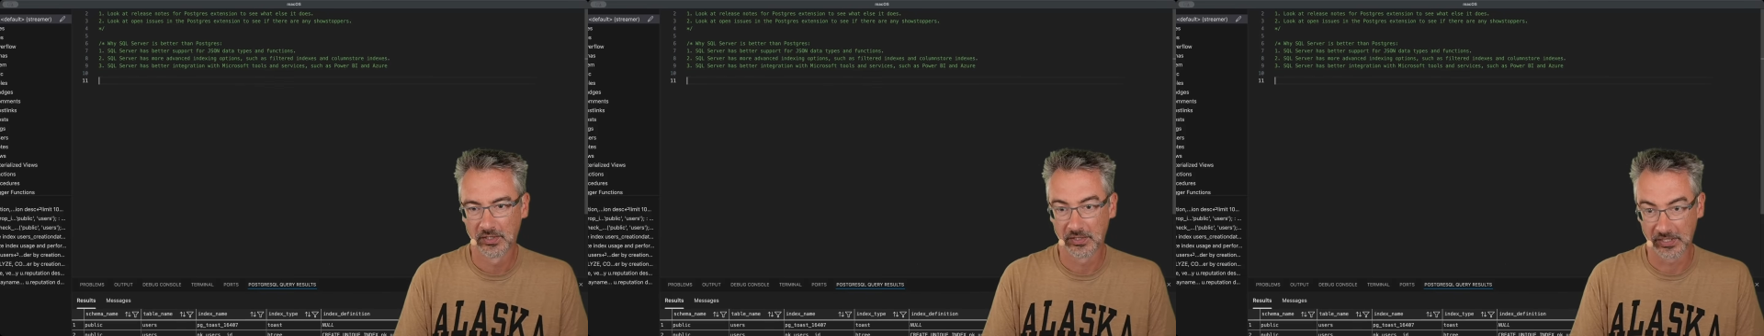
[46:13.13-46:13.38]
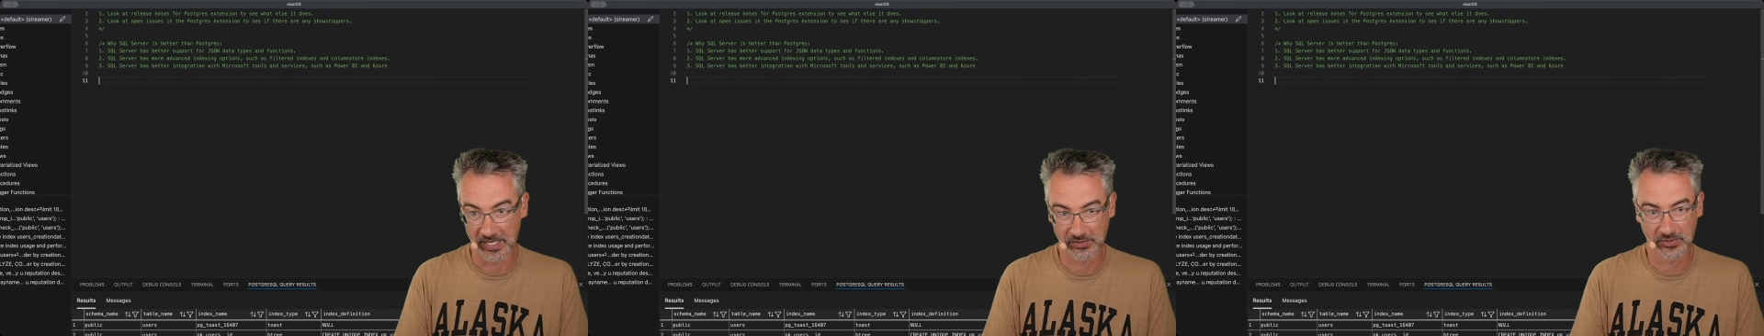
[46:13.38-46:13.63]

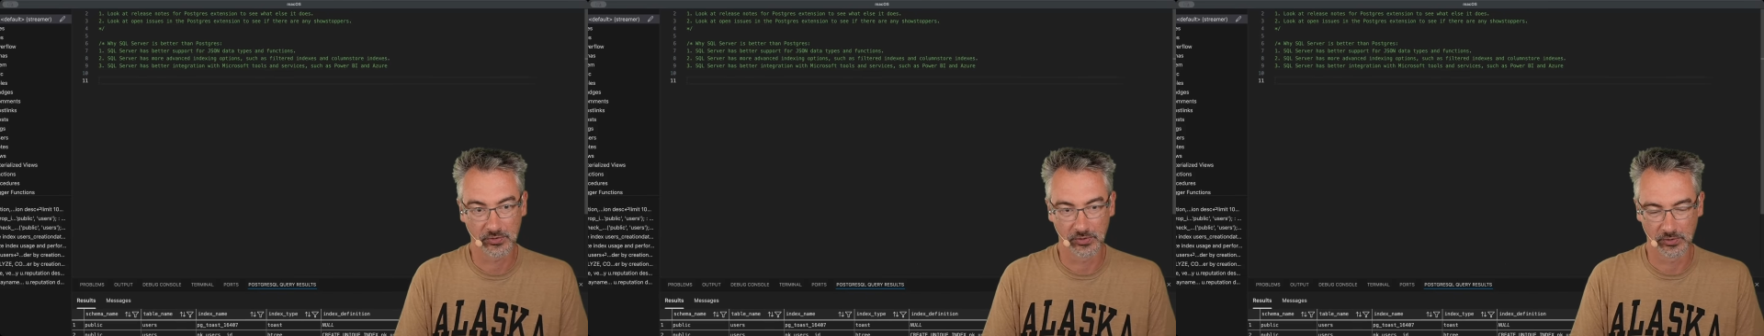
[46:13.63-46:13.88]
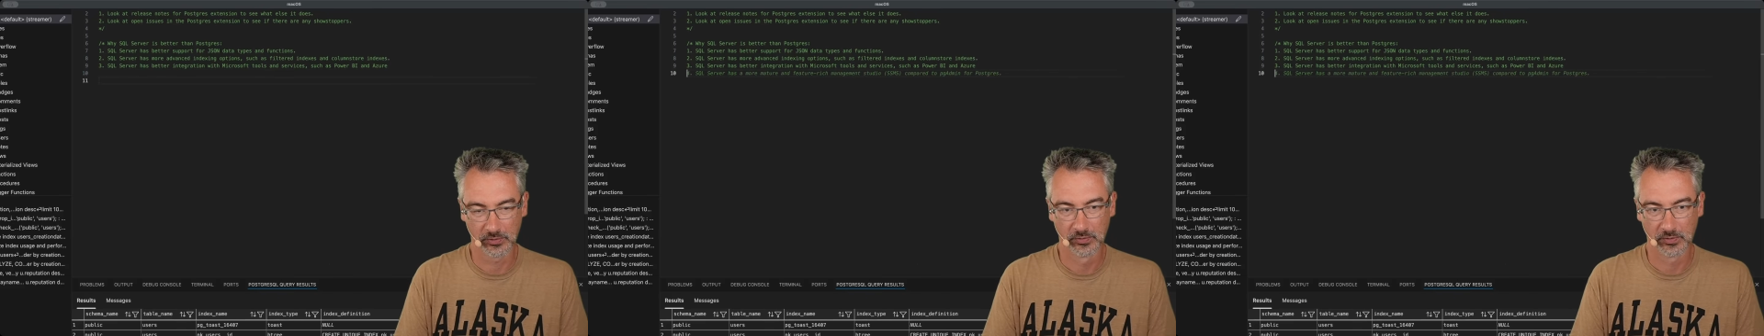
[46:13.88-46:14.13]
That's
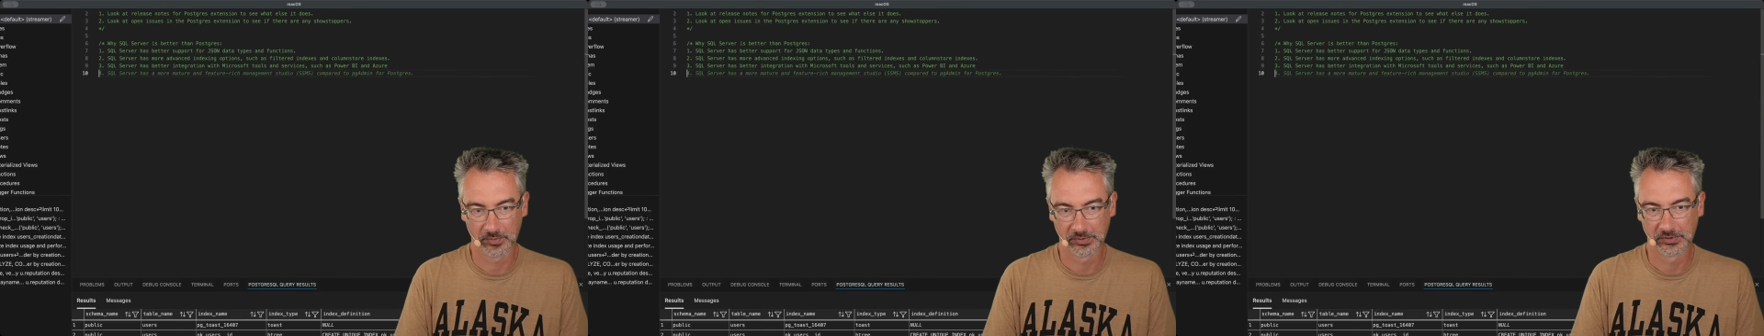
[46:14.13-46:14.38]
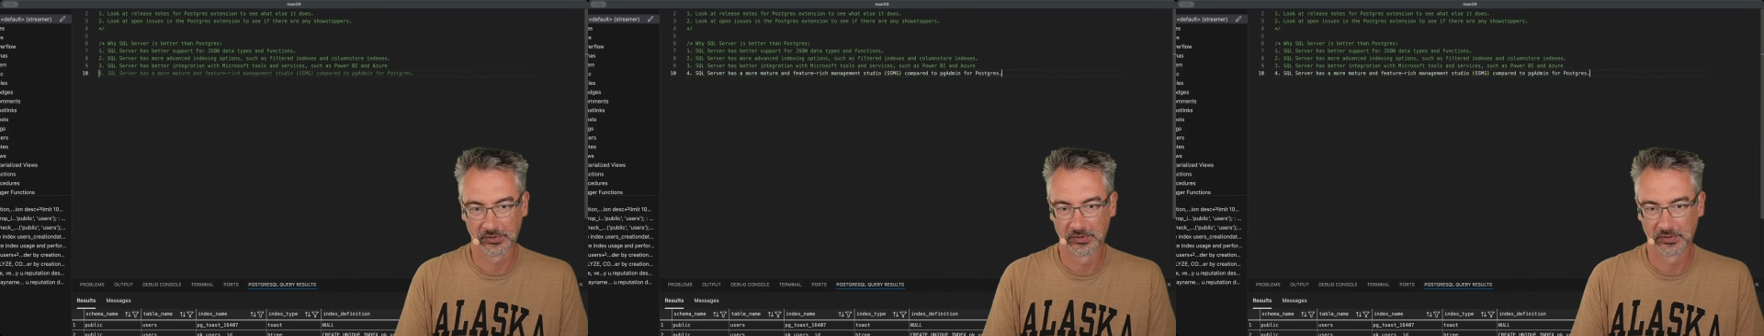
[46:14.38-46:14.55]
true. Whoops.